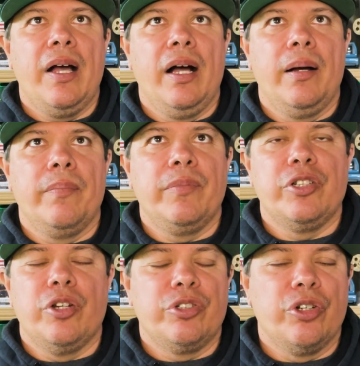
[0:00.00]

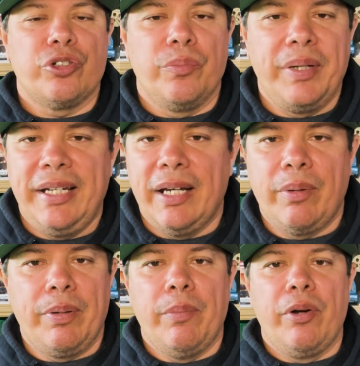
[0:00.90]
there's no social media
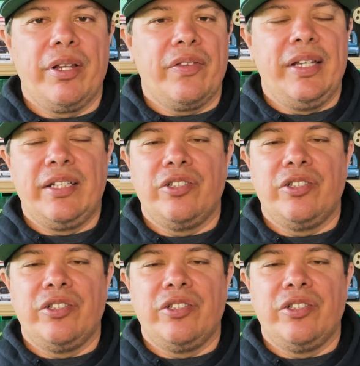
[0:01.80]
for promoting things.